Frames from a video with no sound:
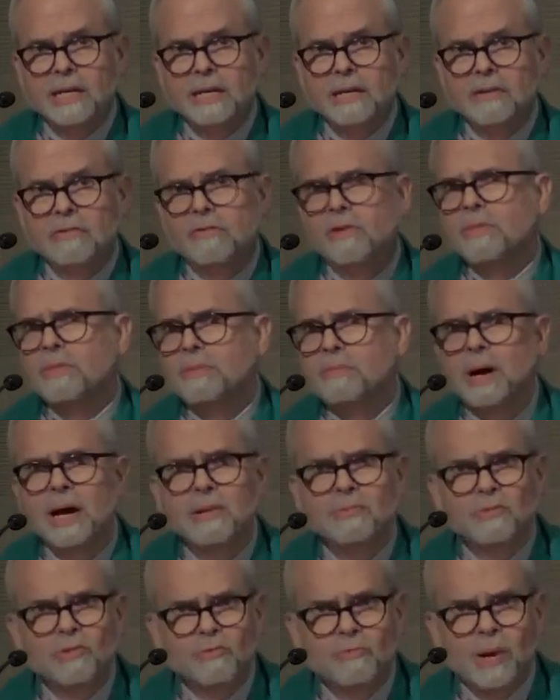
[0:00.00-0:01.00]
From the
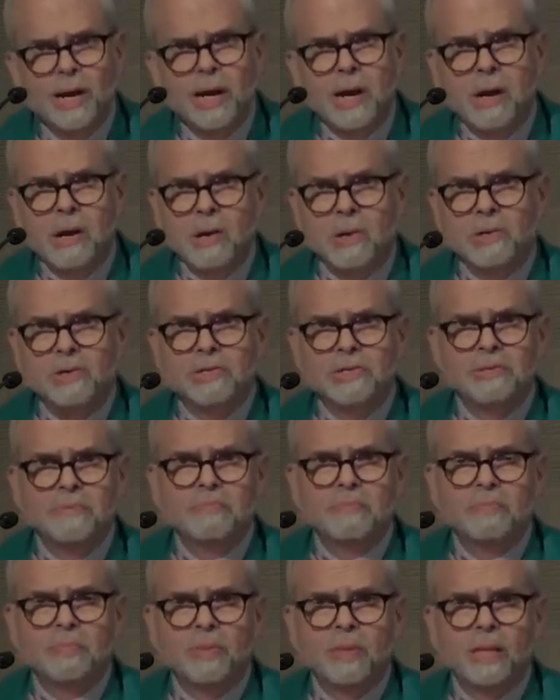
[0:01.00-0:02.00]
bottom of my heart,
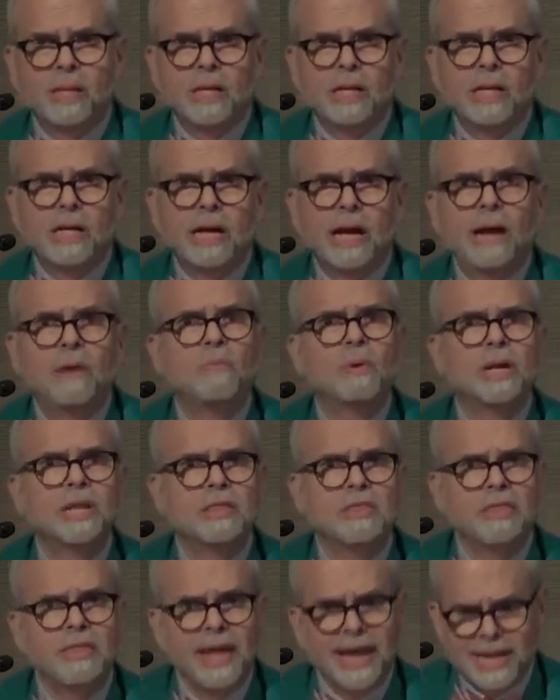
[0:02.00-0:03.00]
I want to
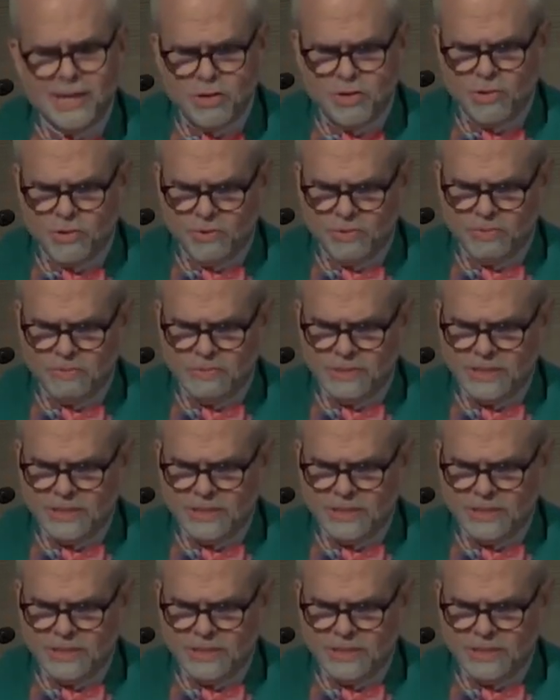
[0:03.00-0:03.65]
thank you